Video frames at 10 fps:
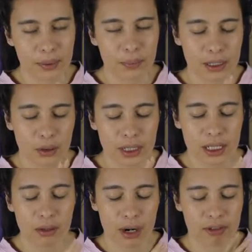We don't
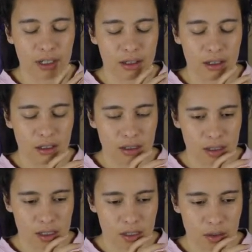hear everything,
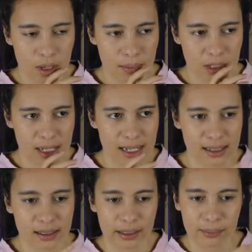so I'm just
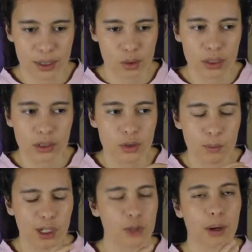guessing that in between those
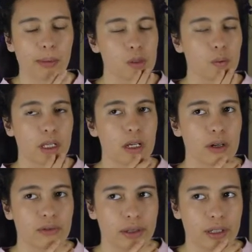speech bubbles we hear
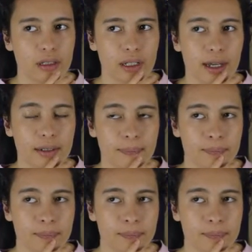everything that